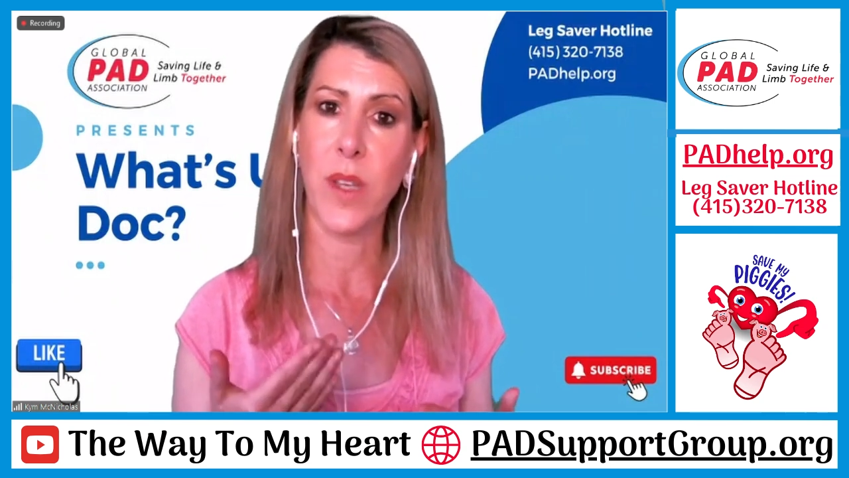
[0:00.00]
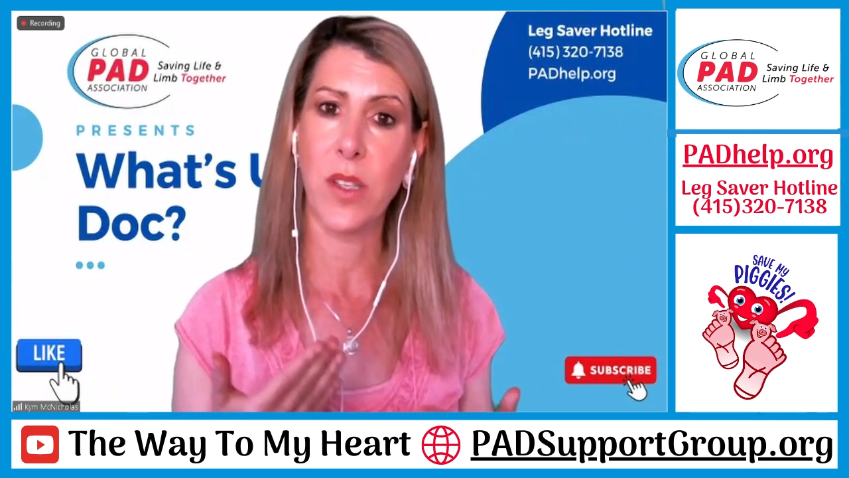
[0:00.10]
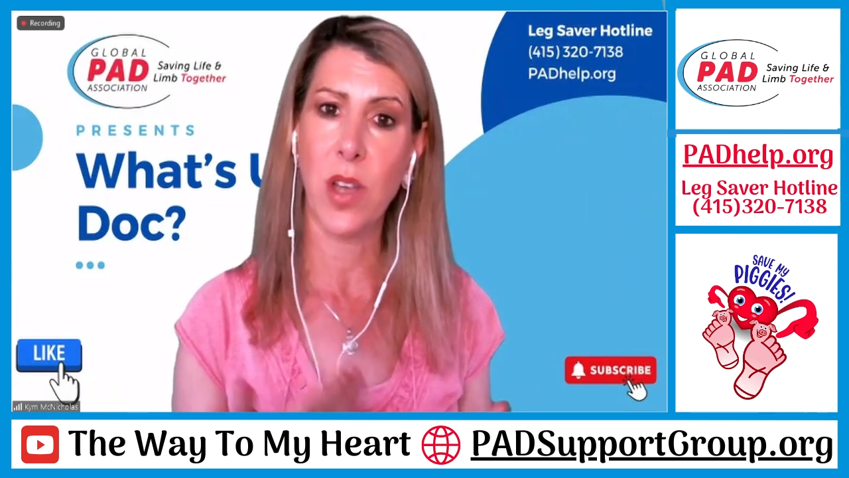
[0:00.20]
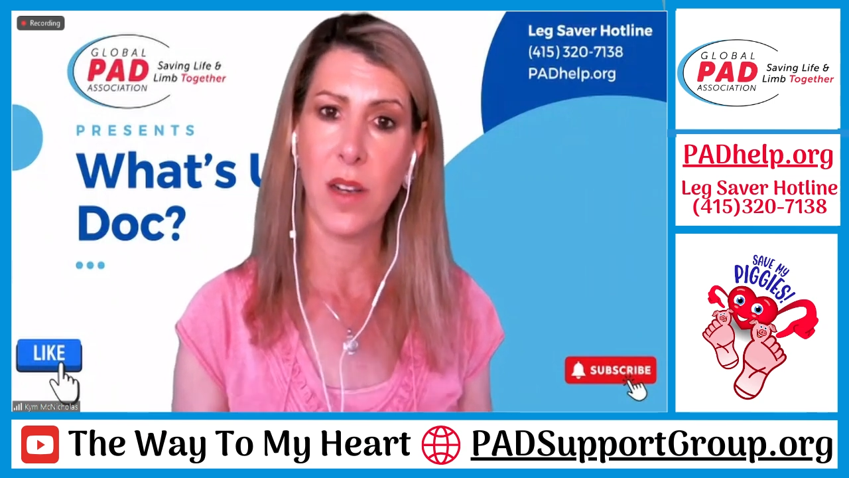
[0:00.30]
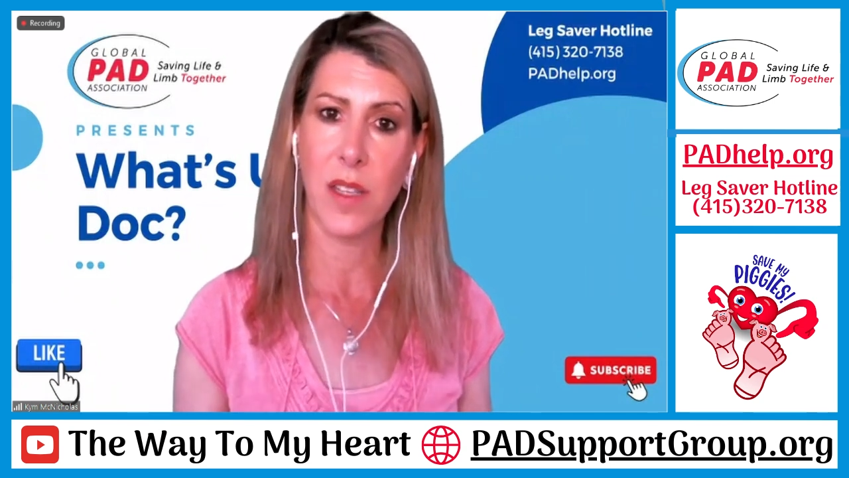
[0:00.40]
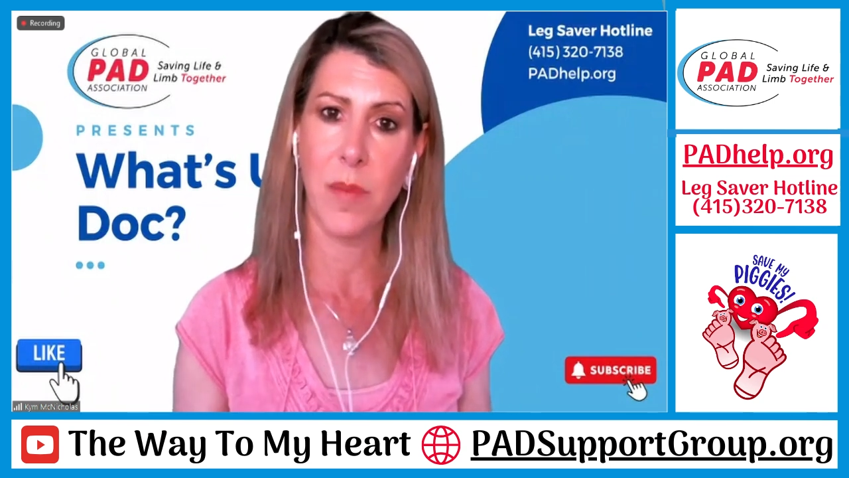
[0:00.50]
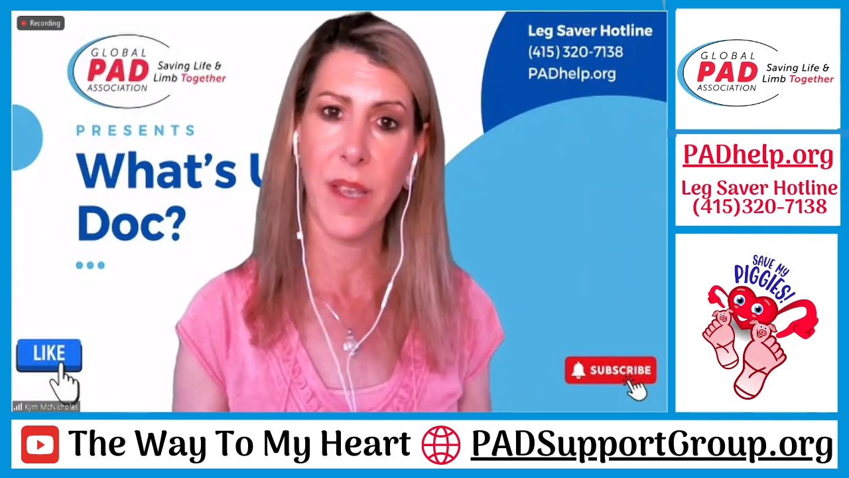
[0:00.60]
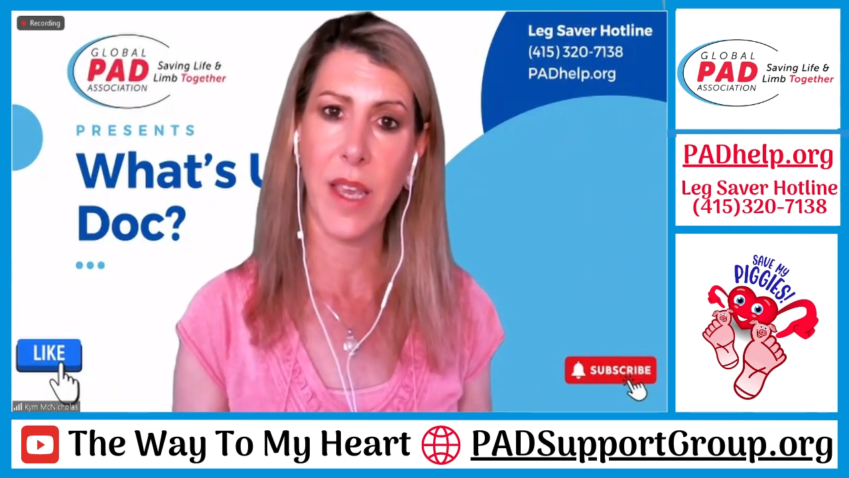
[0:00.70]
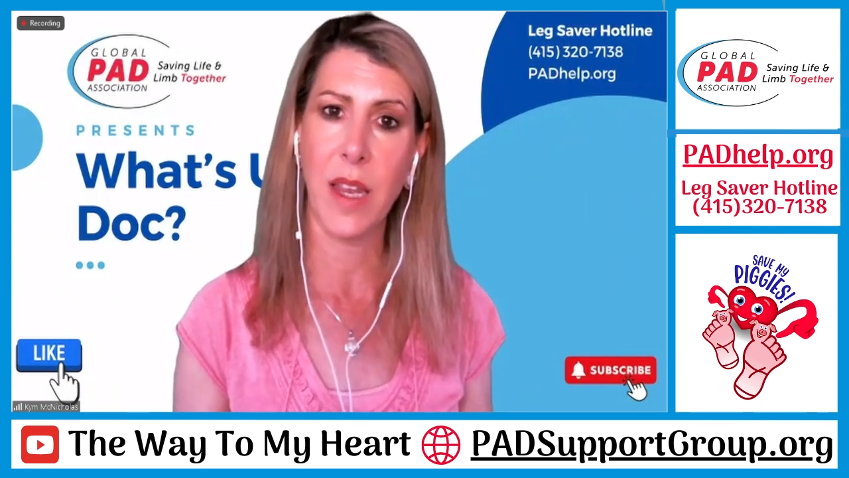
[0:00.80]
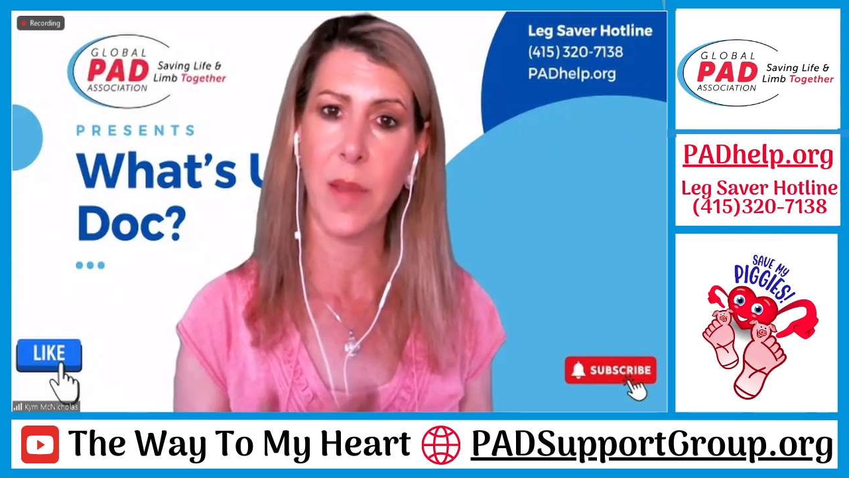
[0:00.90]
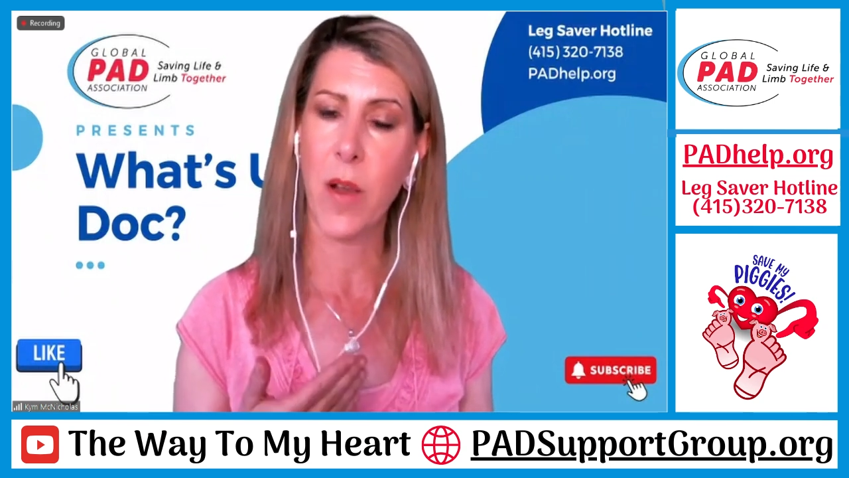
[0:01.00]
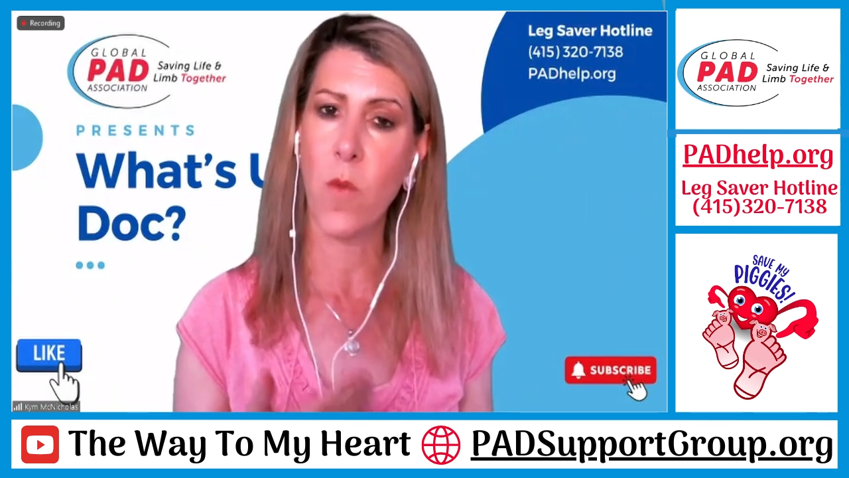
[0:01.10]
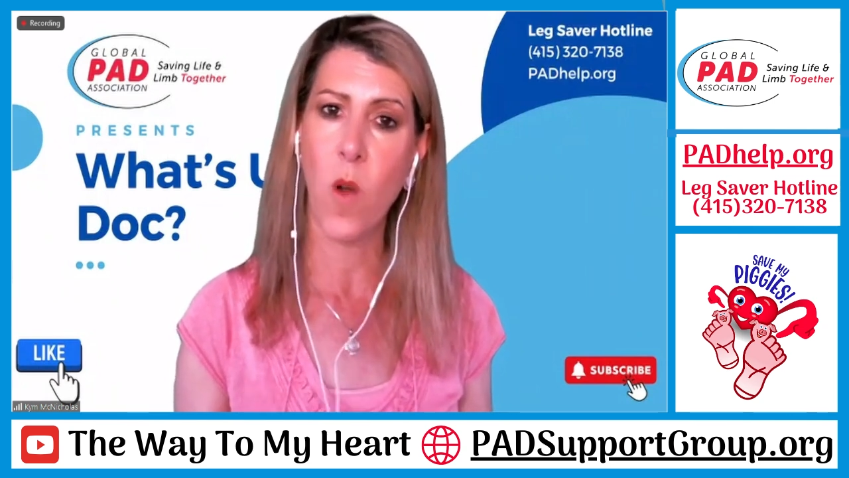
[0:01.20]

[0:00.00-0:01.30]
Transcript: We talked in the beginning about